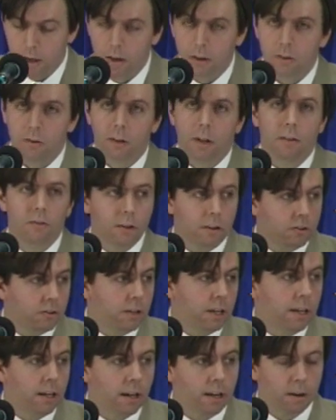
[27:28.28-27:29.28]

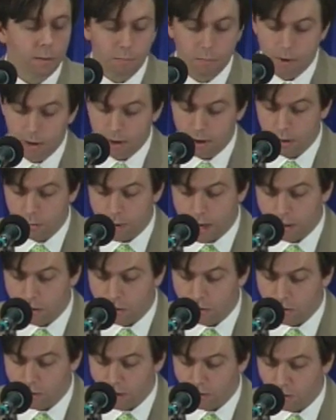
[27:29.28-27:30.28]
CFTC, and I
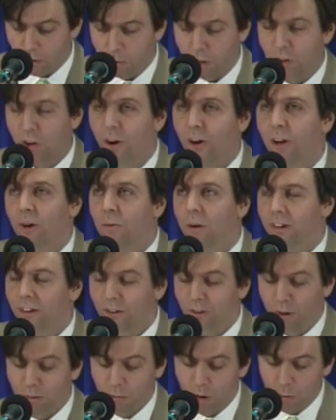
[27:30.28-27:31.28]
imagine Stephen will be talking about
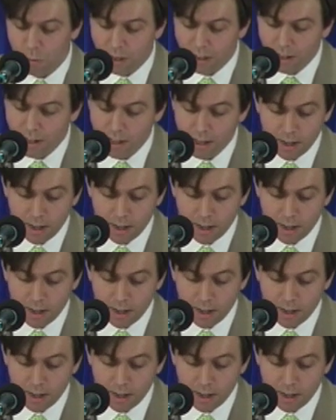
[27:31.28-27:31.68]
this in a moment,